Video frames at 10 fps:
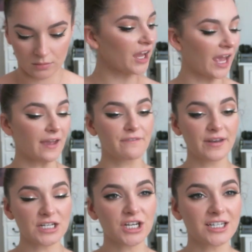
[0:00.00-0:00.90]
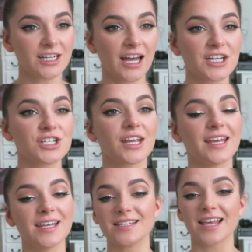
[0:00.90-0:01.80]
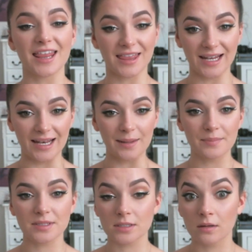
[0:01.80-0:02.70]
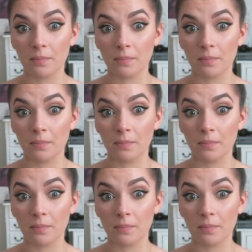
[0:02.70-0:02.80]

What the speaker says: Okay, finishing touch is the lips.